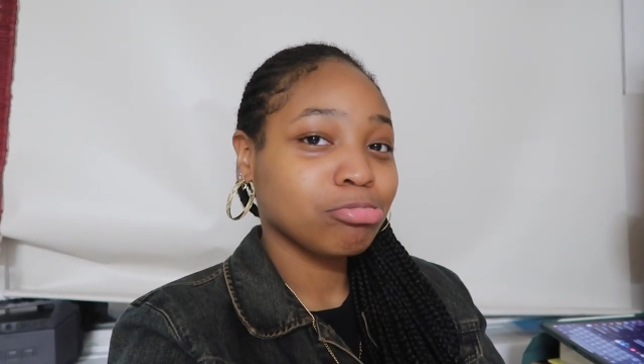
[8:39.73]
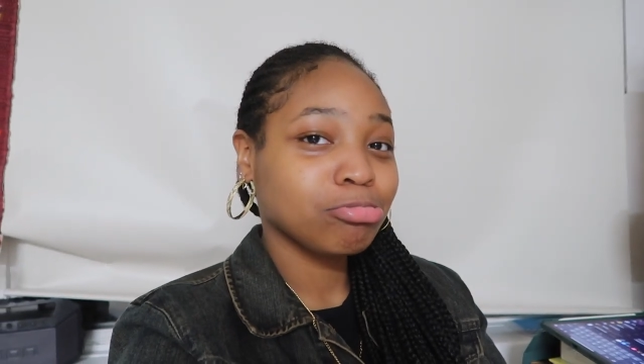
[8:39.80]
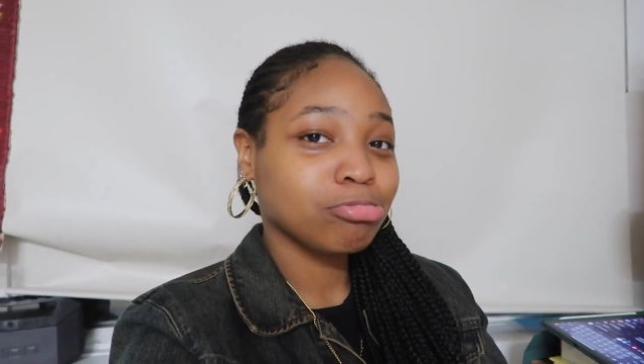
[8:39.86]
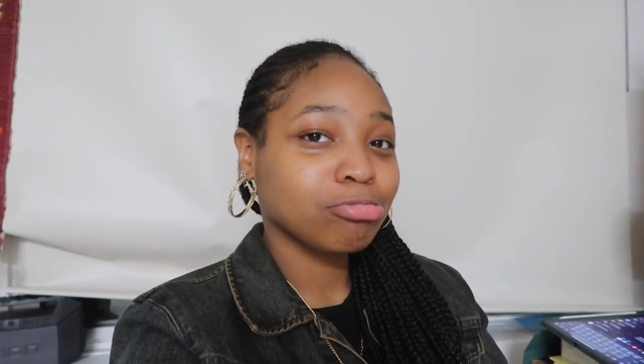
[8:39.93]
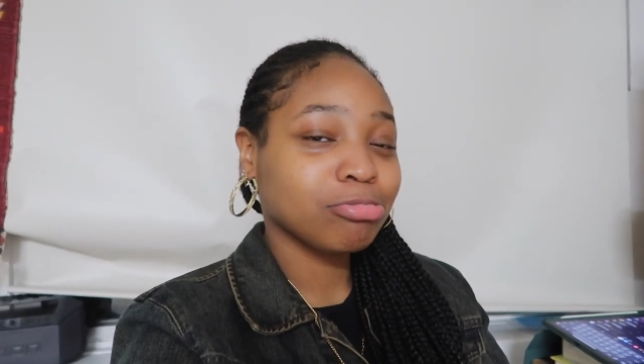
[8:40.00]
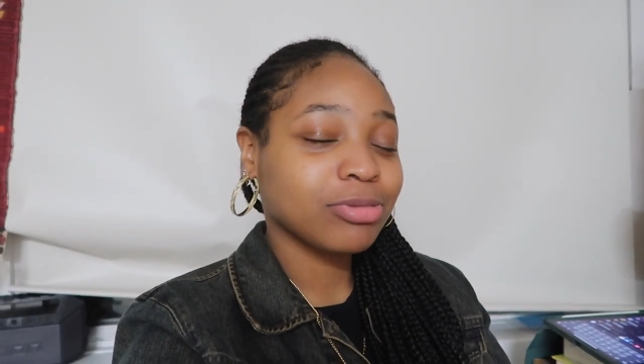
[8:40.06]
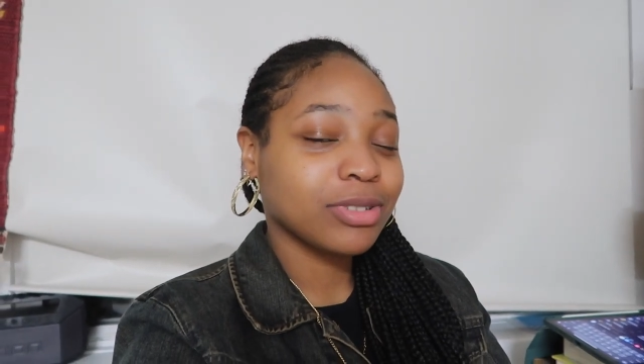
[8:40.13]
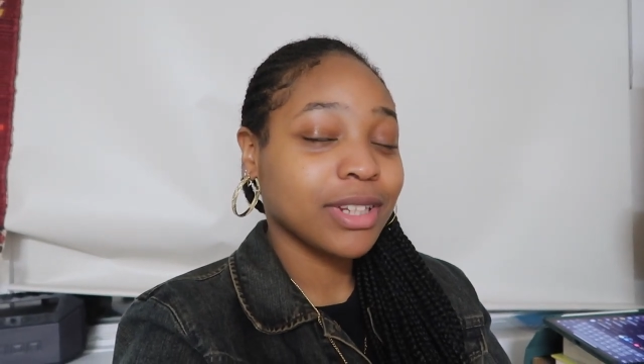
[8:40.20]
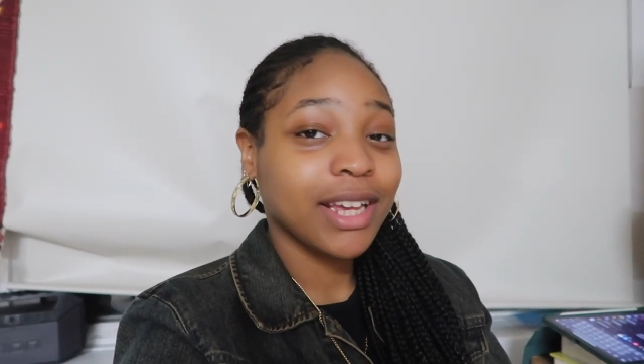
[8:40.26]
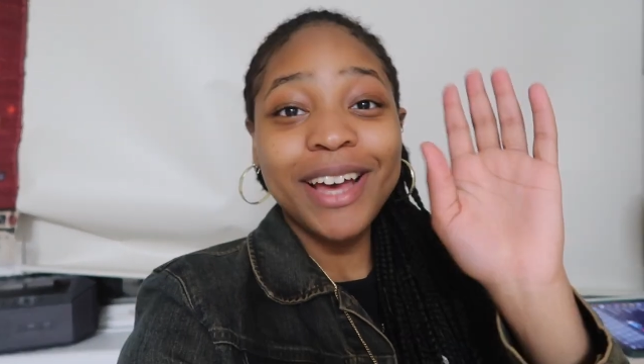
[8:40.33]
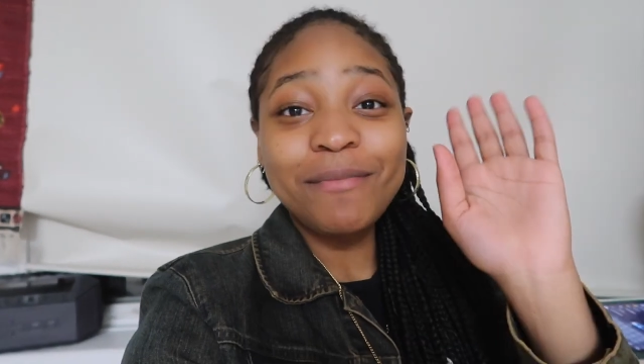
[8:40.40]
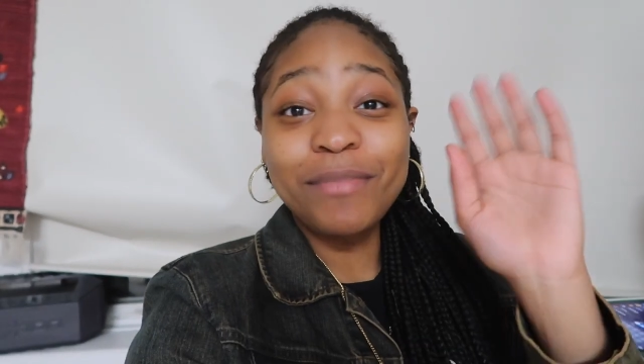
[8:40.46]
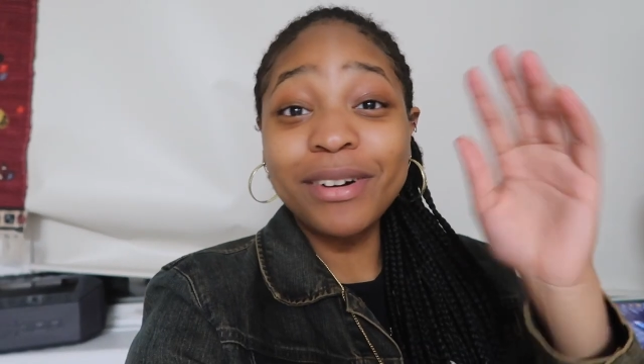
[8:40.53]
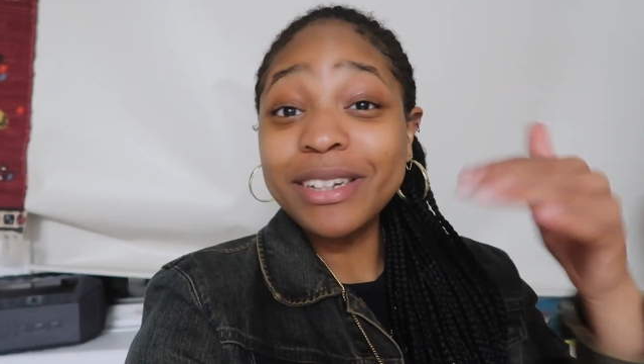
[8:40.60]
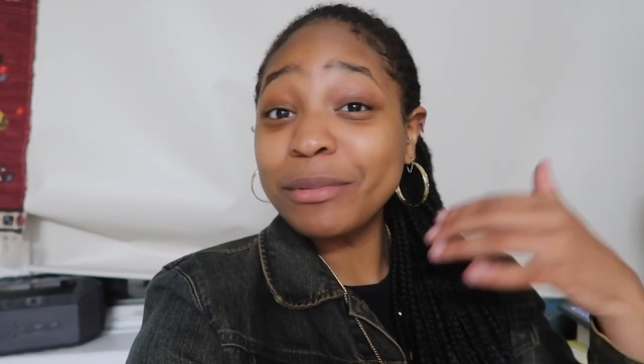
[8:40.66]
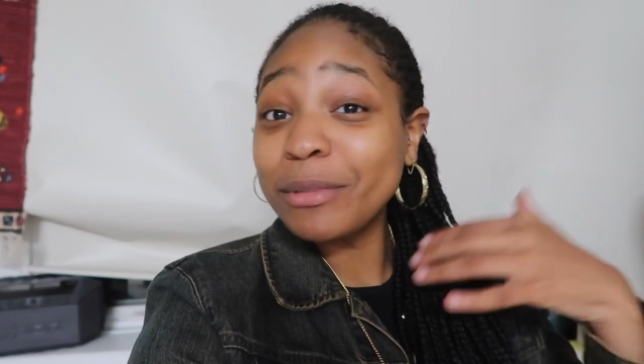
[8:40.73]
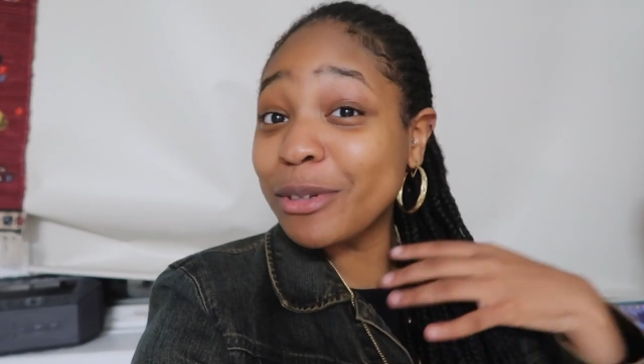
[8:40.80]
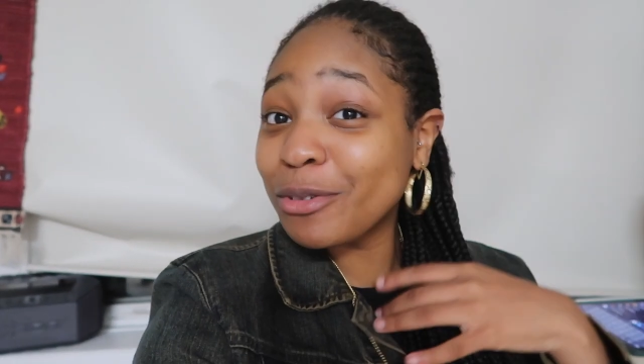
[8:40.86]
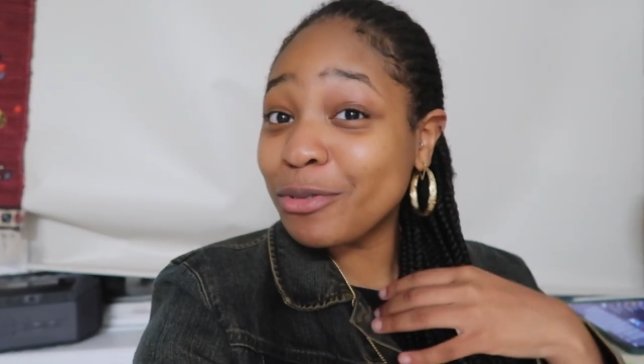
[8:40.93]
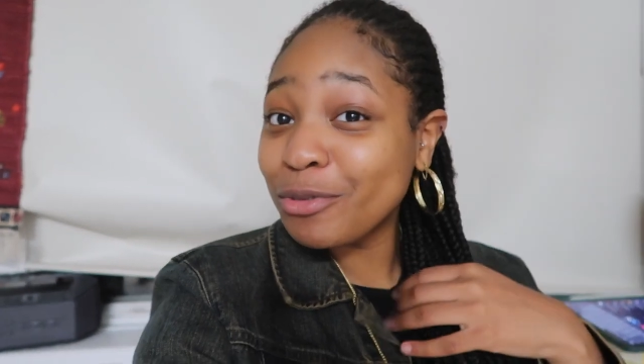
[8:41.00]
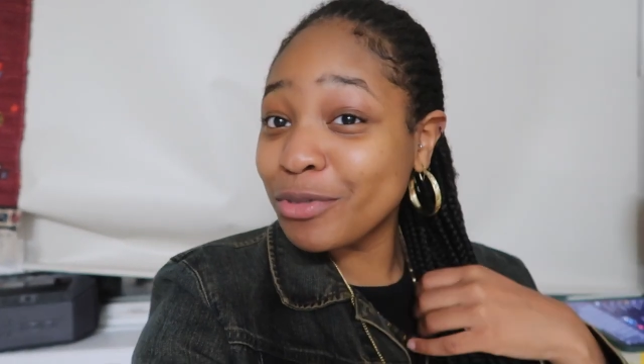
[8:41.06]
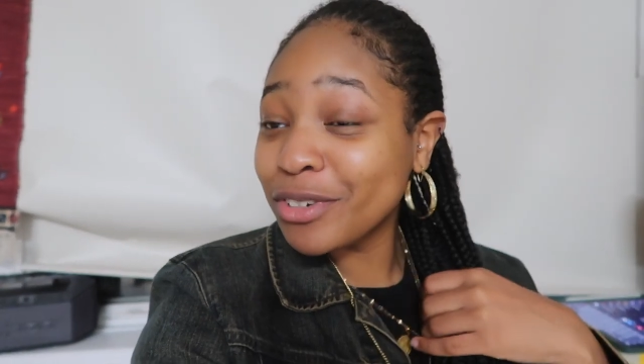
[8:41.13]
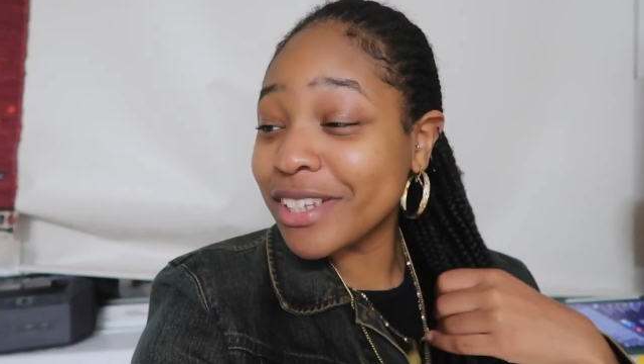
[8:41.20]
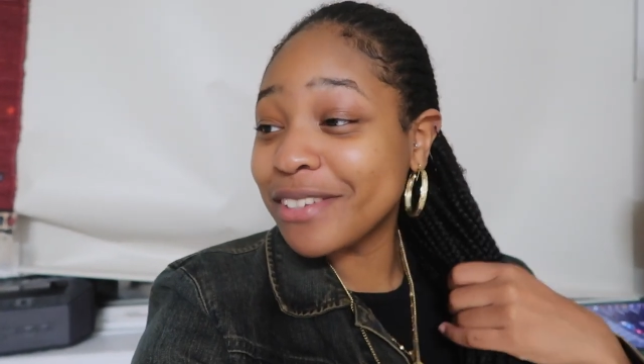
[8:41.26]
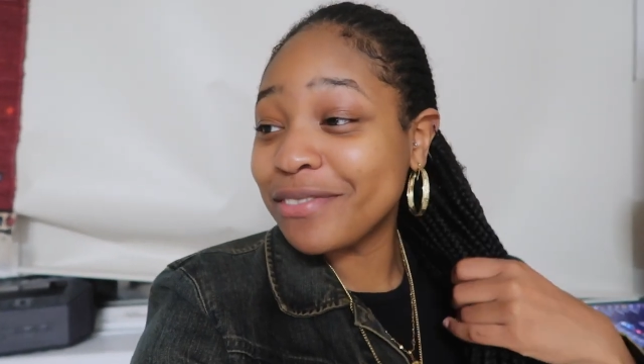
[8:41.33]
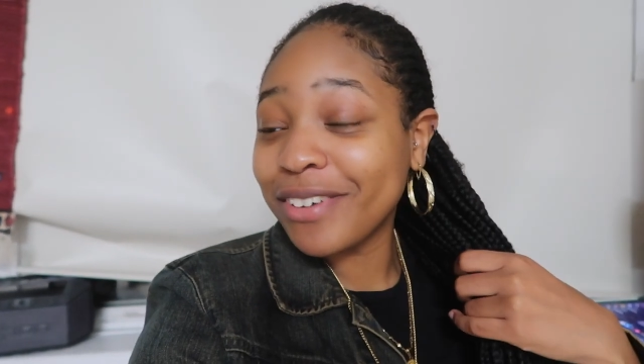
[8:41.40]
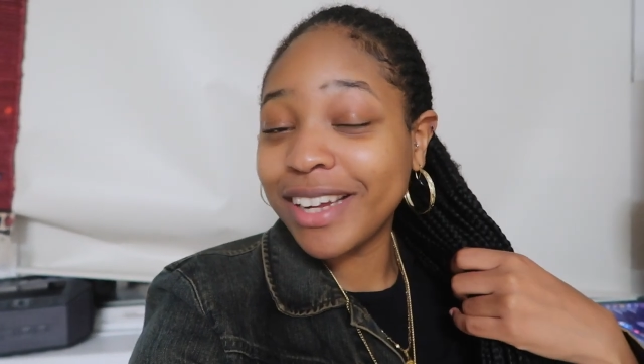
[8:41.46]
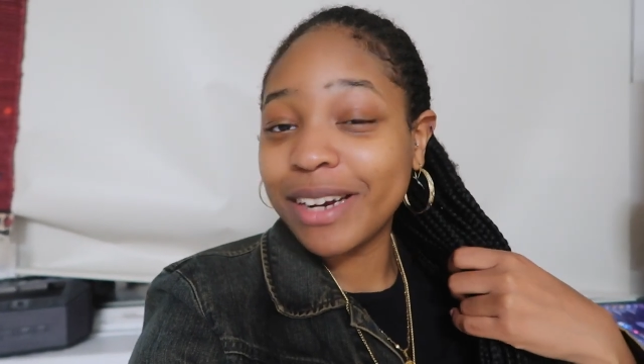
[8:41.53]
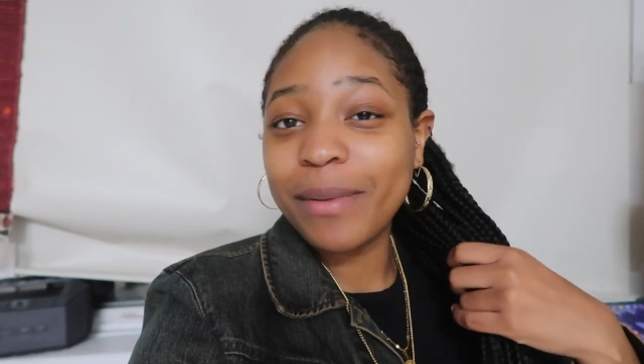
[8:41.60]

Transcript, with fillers: Mm. Brooklyn was really fun.